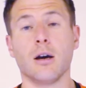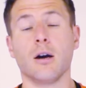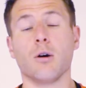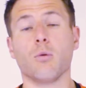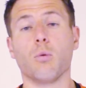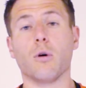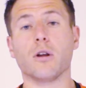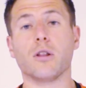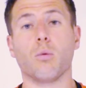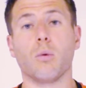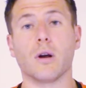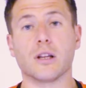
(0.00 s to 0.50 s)

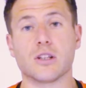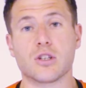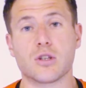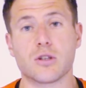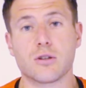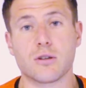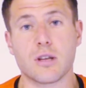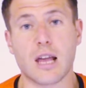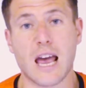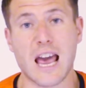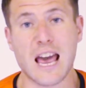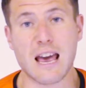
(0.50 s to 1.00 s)
whether
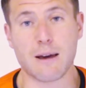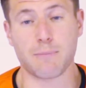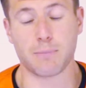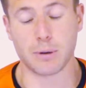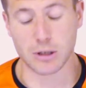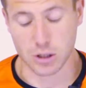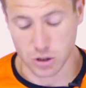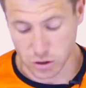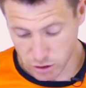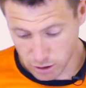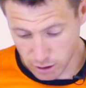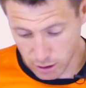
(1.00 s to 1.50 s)
one's hip
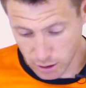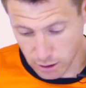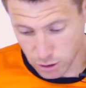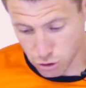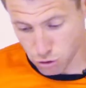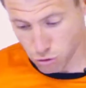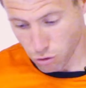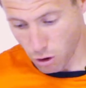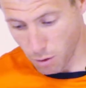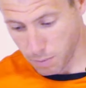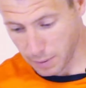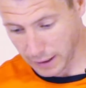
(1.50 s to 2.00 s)
is
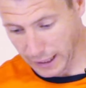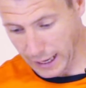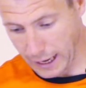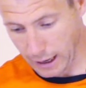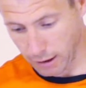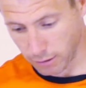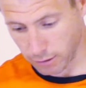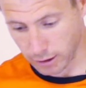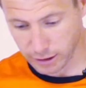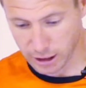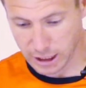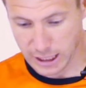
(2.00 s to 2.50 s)
dropping
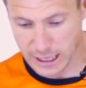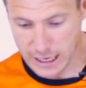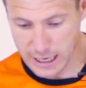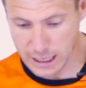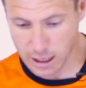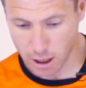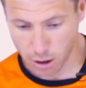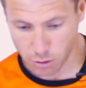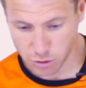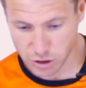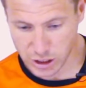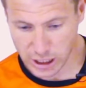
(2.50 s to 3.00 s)
out and the knee
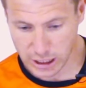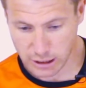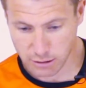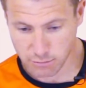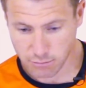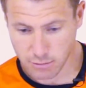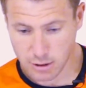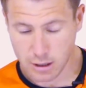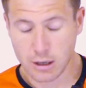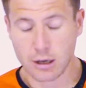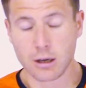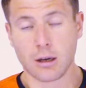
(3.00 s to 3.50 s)
goes
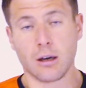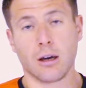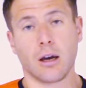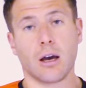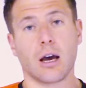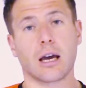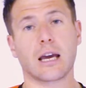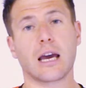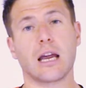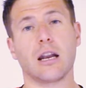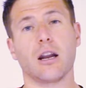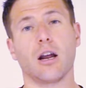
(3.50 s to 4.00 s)
in.
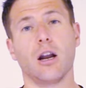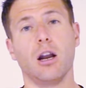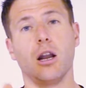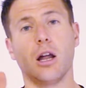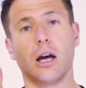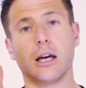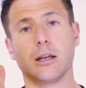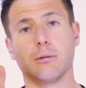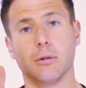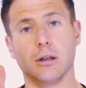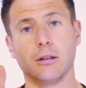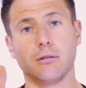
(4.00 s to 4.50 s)
Again,
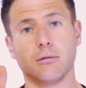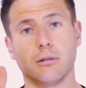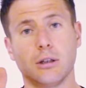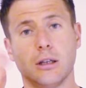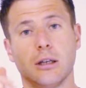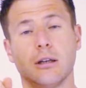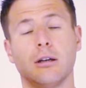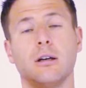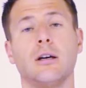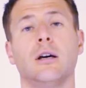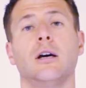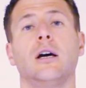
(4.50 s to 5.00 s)
alignment,
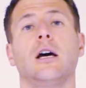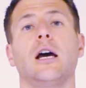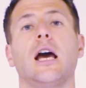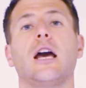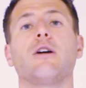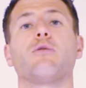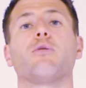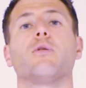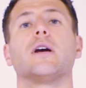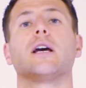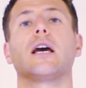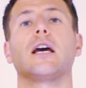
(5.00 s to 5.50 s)

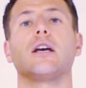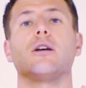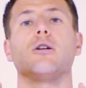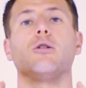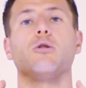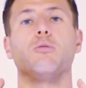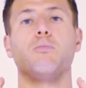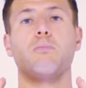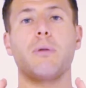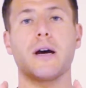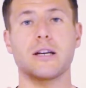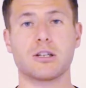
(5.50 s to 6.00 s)
if we can get
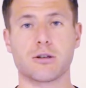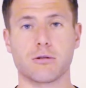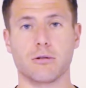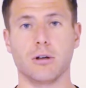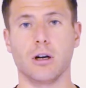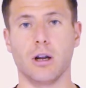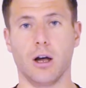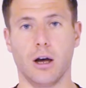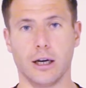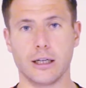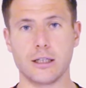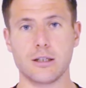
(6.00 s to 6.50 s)
you better
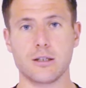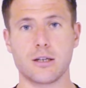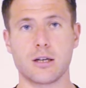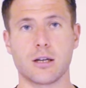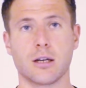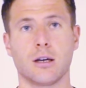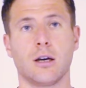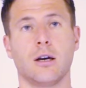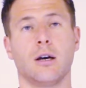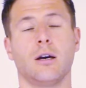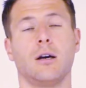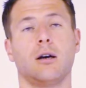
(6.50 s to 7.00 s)
aligned,
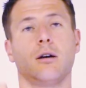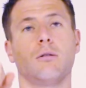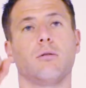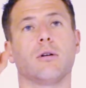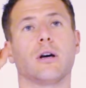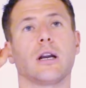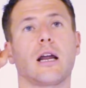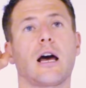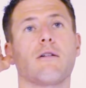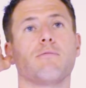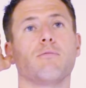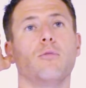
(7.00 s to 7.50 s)
we're
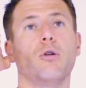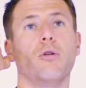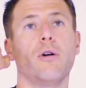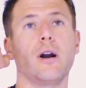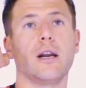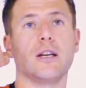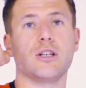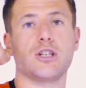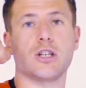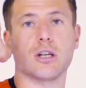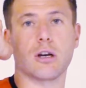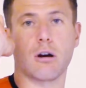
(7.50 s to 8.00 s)
going to have more
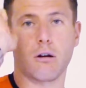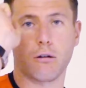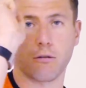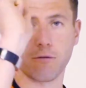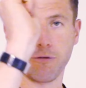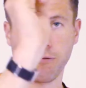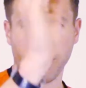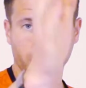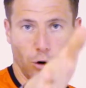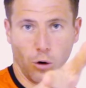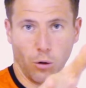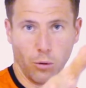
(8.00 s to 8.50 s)
energy going
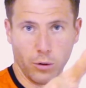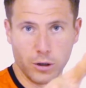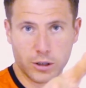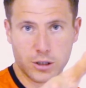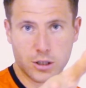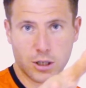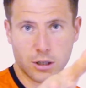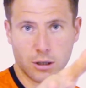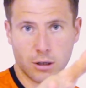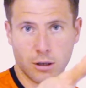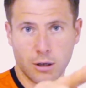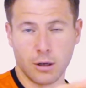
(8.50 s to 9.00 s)
forward,
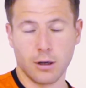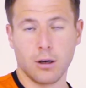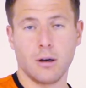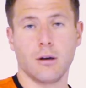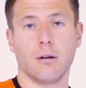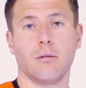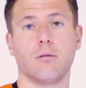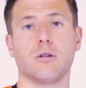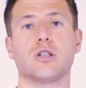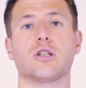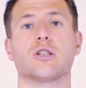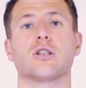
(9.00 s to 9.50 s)

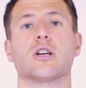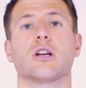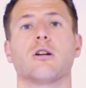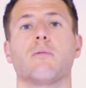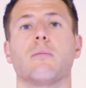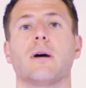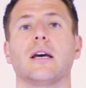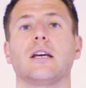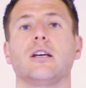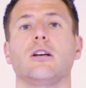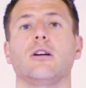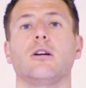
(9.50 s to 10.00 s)
which is going to
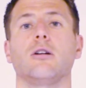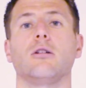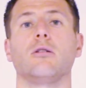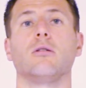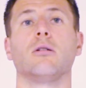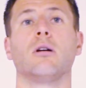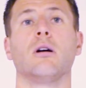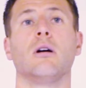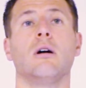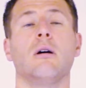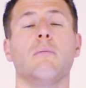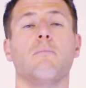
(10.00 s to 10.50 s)
make
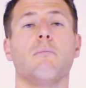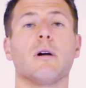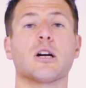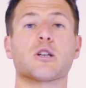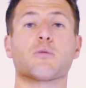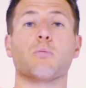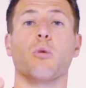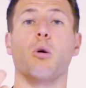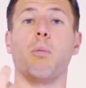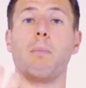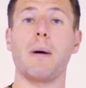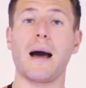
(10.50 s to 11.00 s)
you
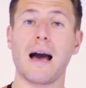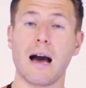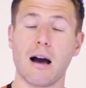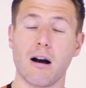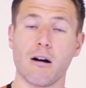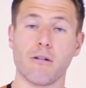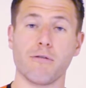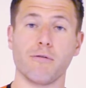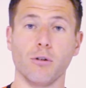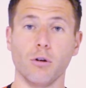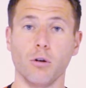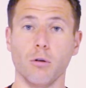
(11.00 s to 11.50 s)
much more
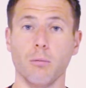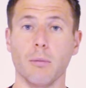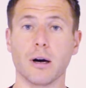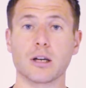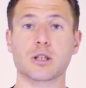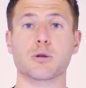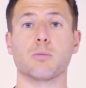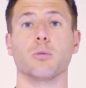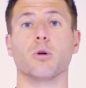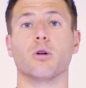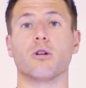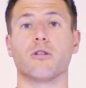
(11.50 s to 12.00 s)
powerful,
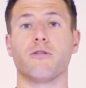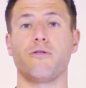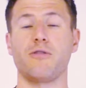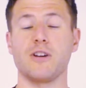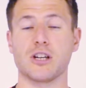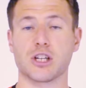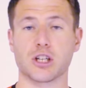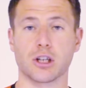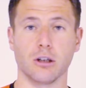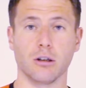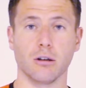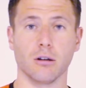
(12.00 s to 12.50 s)
much more
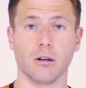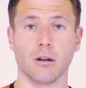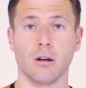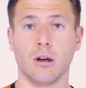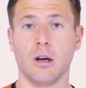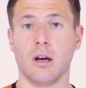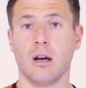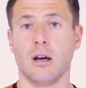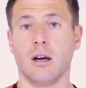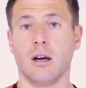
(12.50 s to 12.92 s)
efficient,